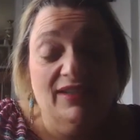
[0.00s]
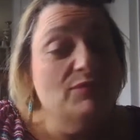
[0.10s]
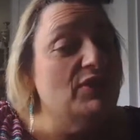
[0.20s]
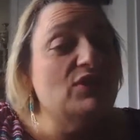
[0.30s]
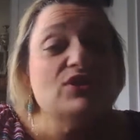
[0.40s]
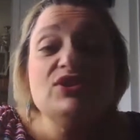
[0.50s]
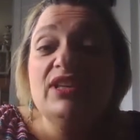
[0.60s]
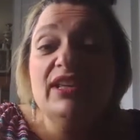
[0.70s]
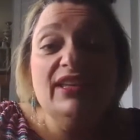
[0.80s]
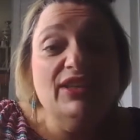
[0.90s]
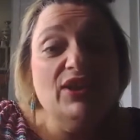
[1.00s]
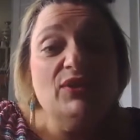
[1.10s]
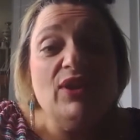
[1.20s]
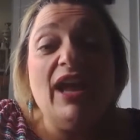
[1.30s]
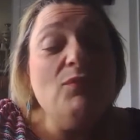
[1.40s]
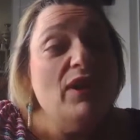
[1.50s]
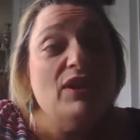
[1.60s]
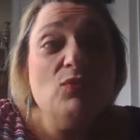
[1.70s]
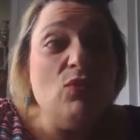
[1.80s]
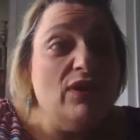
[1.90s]
Because, you know, I want to
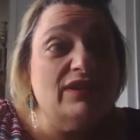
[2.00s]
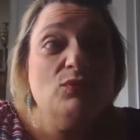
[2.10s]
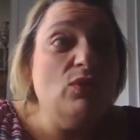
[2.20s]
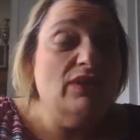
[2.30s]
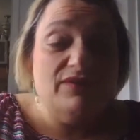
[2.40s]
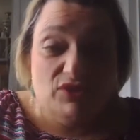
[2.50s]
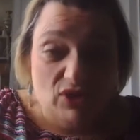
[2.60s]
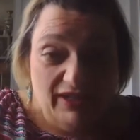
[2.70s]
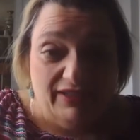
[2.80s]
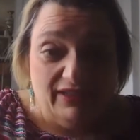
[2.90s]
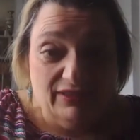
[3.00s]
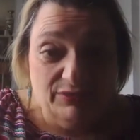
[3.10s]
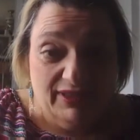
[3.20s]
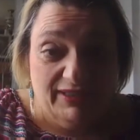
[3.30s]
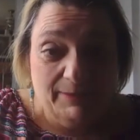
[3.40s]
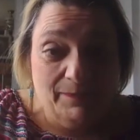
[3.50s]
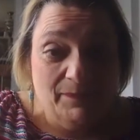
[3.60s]
walk the wall of China, right?